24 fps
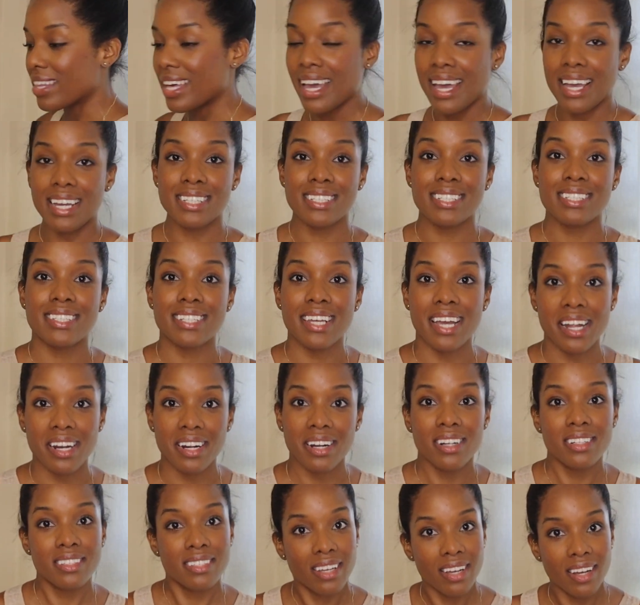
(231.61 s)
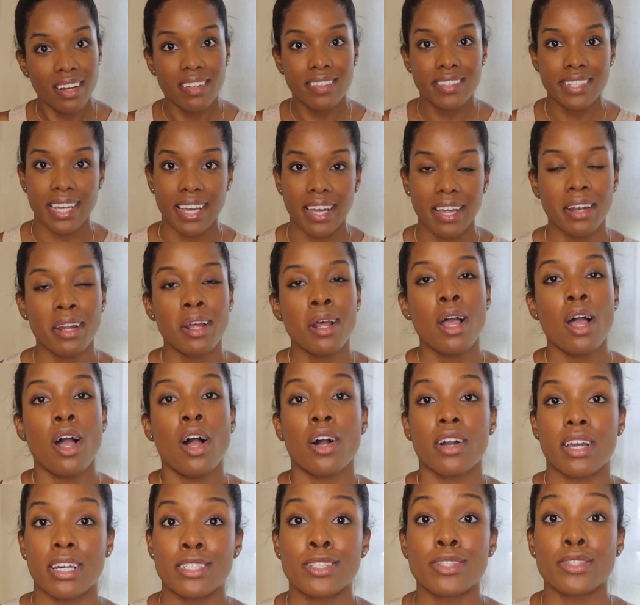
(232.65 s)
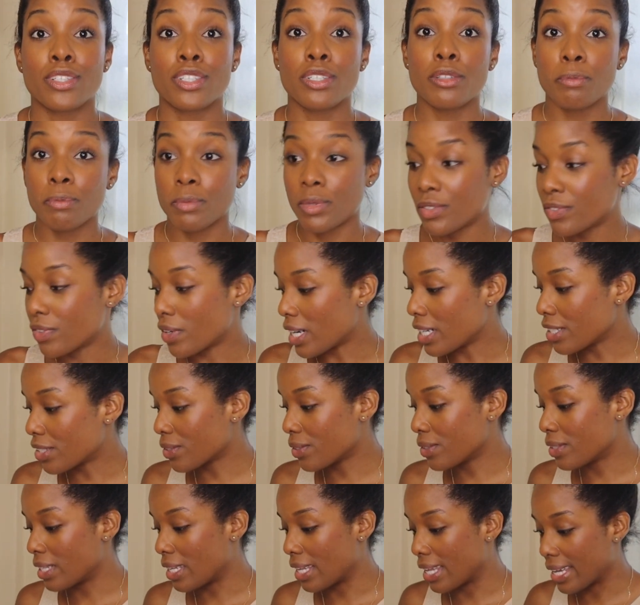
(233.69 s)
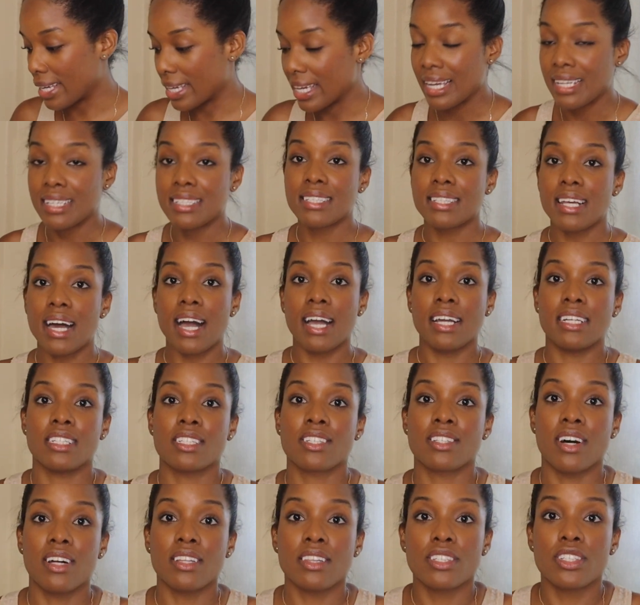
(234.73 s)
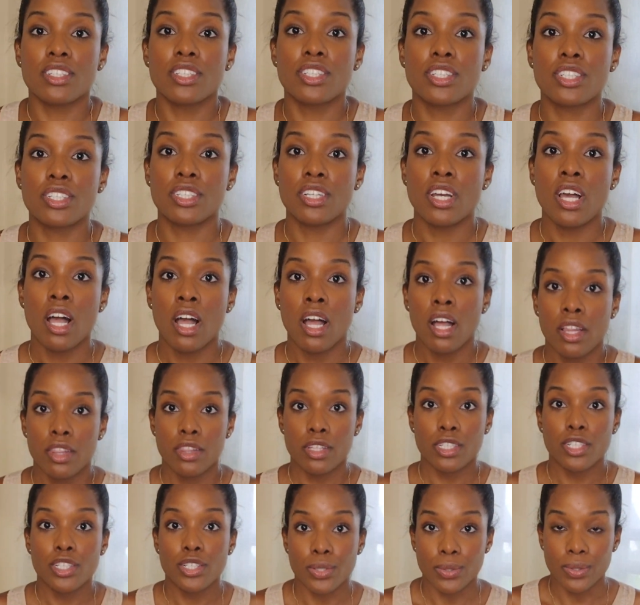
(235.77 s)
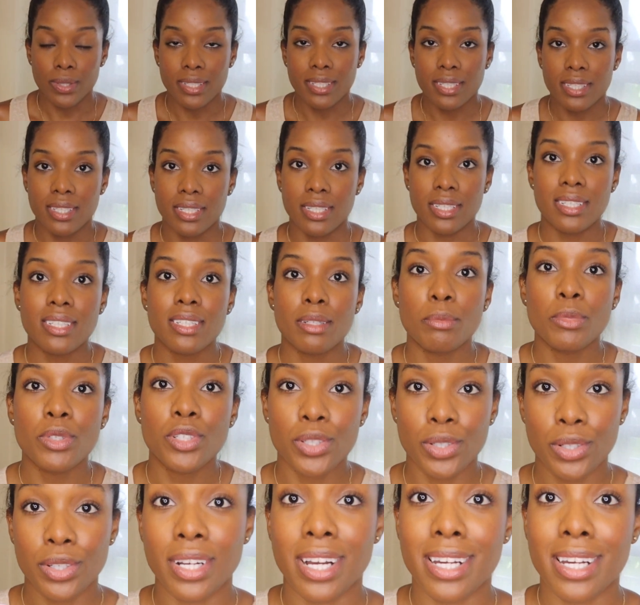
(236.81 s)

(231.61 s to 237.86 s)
this! 10 out of 10 out of 10. Okay, so should, before I show the leggings, I just got the the shorts to these. Let me show you